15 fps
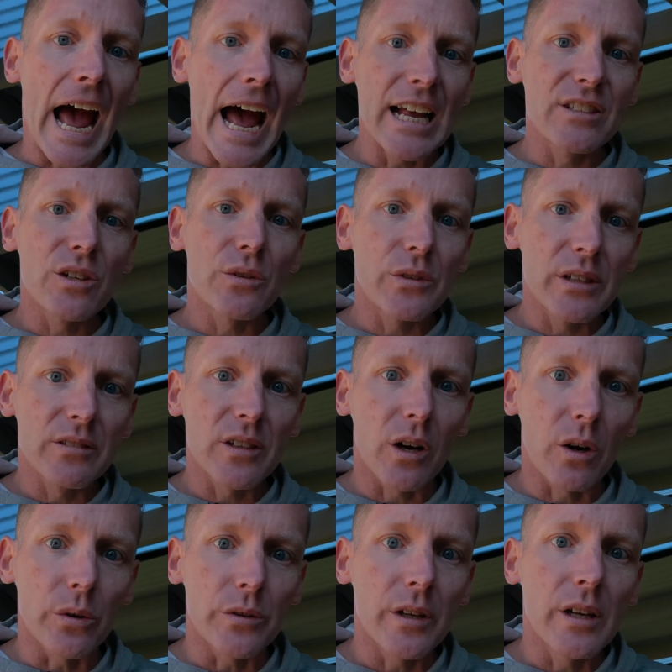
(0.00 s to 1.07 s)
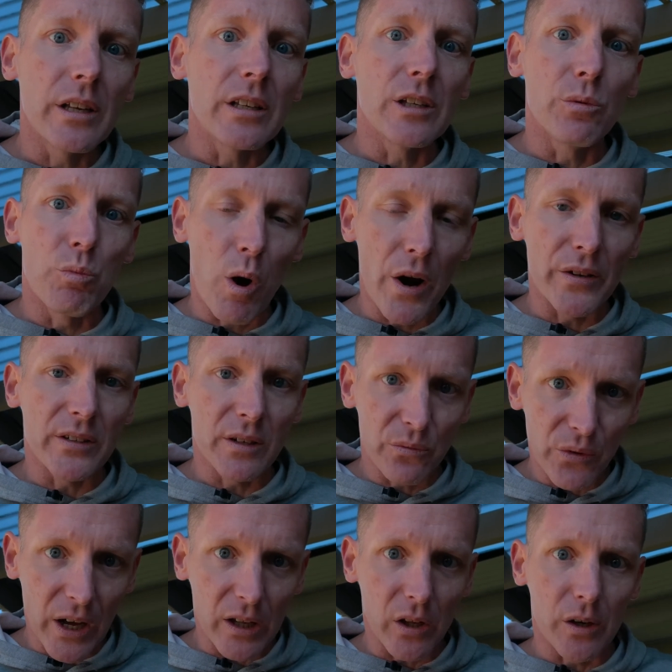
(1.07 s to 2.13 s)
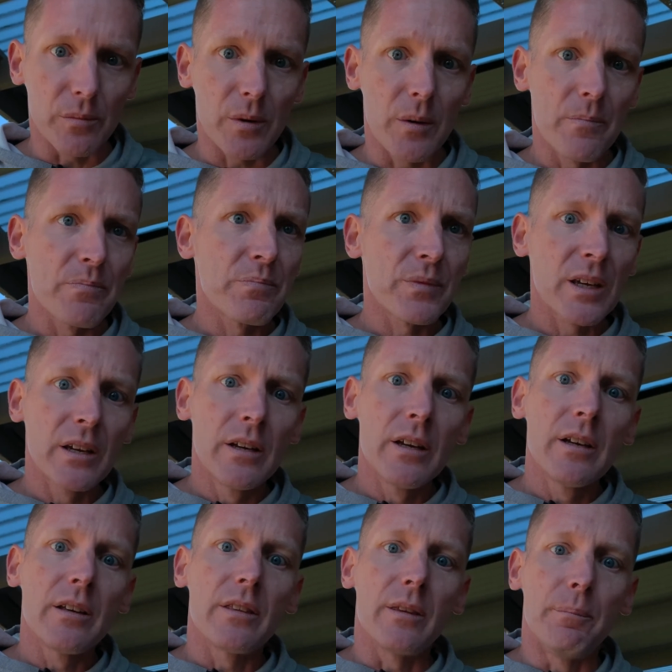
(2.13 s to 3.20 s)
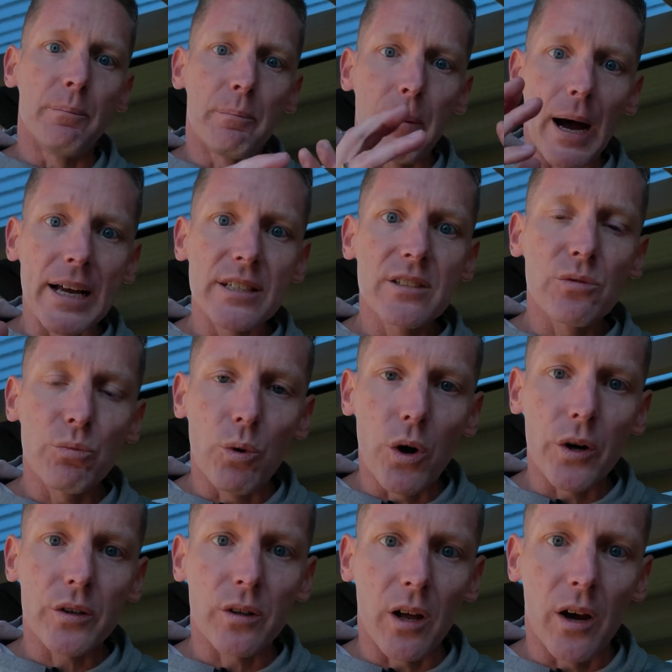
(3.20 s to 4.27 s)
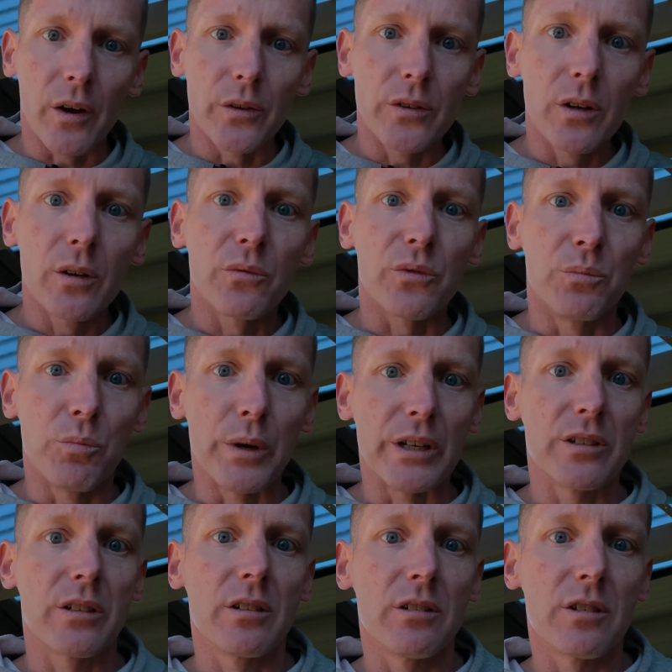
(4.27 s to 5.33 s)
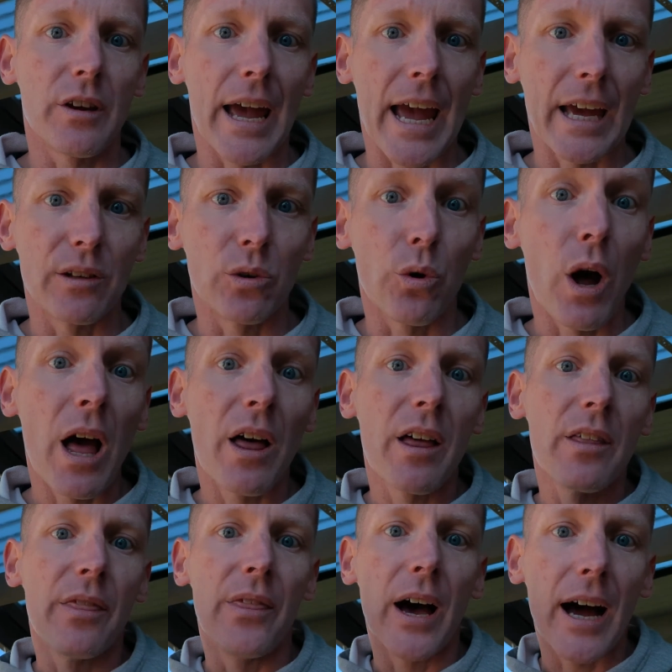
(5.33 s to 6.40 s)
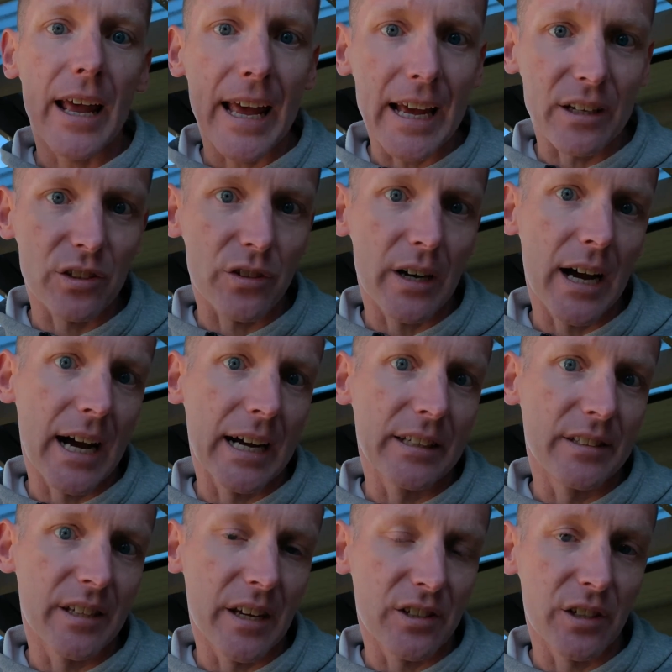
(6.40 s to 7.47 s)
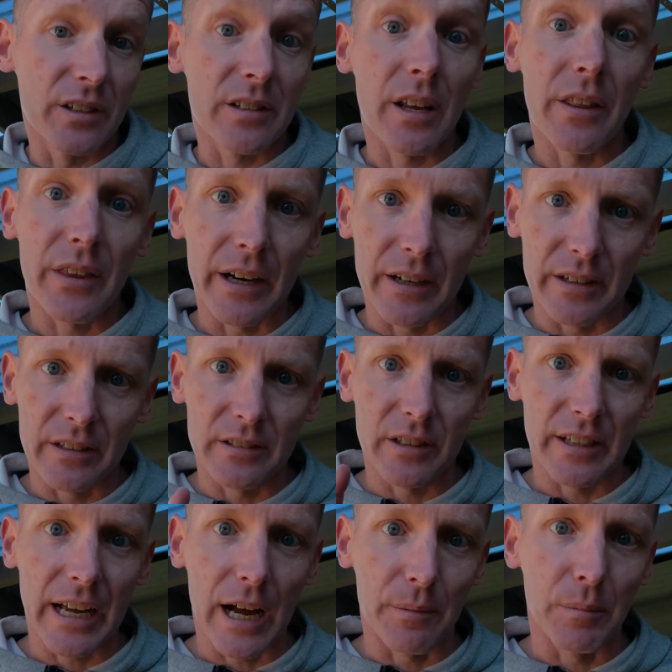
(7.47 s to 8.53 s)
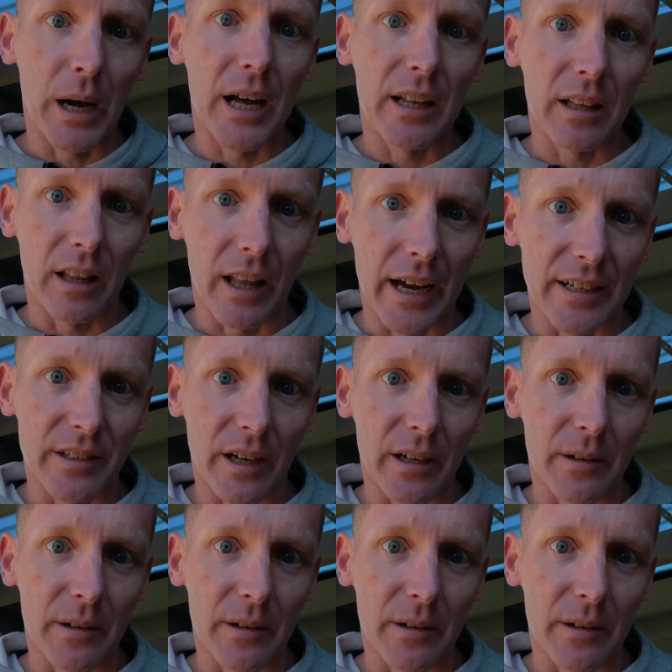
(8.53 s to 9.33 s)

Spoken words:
as a result, you won't develop the base workload from which to handle the extra hard sessions that are to come later.